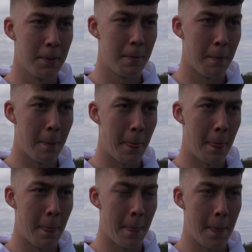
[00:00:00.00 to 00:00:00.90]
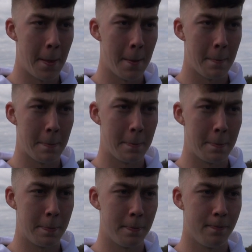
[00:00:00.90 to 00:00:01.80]
Could you just tell us a little bit
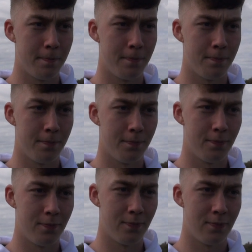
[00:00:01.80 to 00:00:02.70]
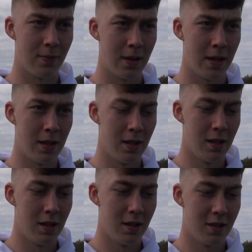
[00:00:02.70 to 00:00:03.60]
about your career so
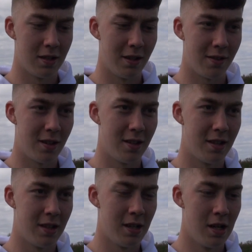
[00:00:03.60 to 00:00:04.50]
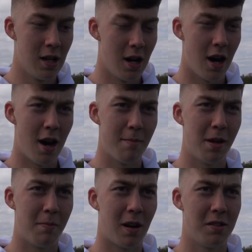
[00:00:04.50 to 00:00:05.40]
far? How long have you been at Barnsley? I've
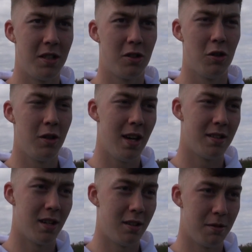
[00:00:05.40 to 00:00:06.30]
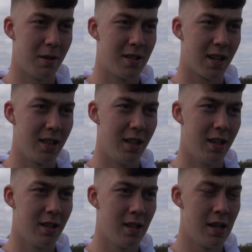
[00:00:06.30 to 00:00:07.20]
been at Barnsley 2 years now, this is my second
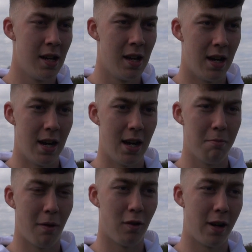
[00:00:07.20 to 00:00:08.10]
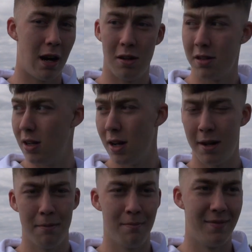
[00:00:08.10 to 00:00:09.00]
year. And before that I was
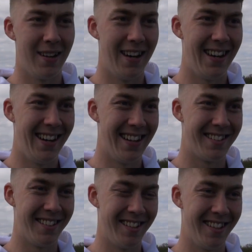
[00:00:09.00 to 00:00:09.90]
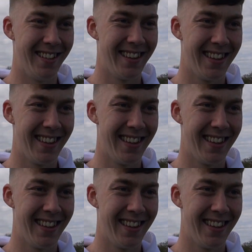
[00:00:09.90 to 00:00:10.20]
at Leicester City.